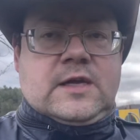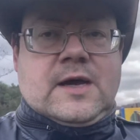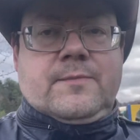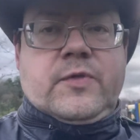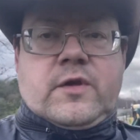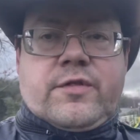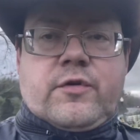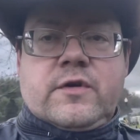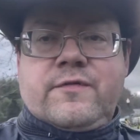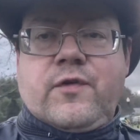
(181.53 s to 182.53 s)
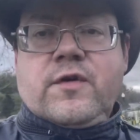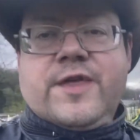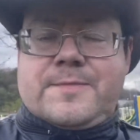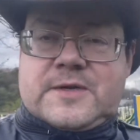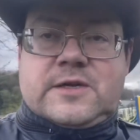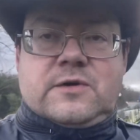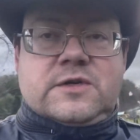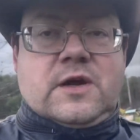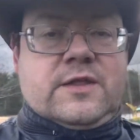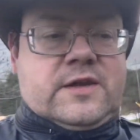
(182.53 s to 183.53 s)
um, third and fourth
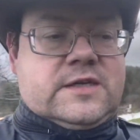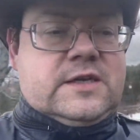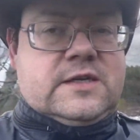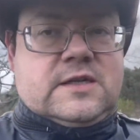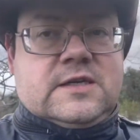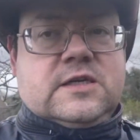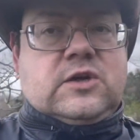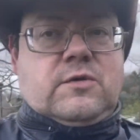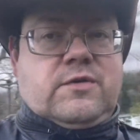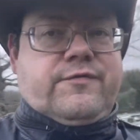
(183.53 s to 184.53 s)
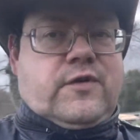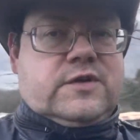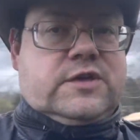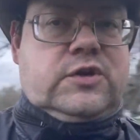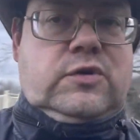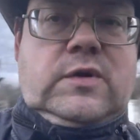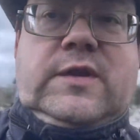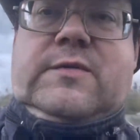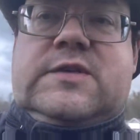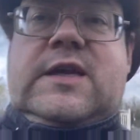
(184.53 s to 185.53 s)
episodes on this disc. Let's start with the first two, and
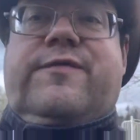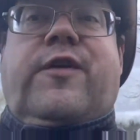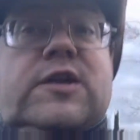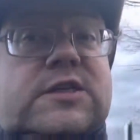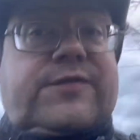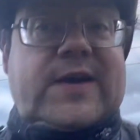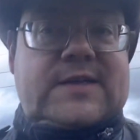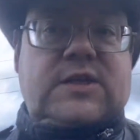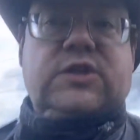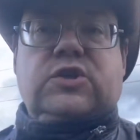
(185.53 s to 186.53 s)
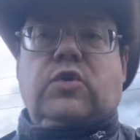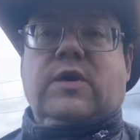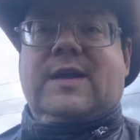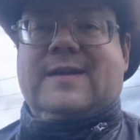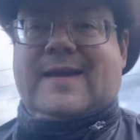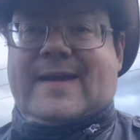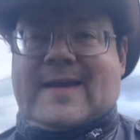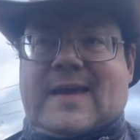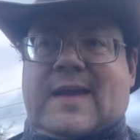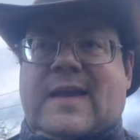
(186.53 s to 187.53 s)
that was the False Face story, and I
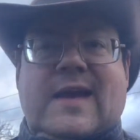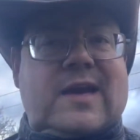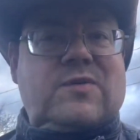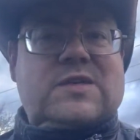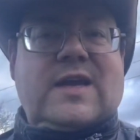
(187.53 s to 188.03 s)
kind of wish I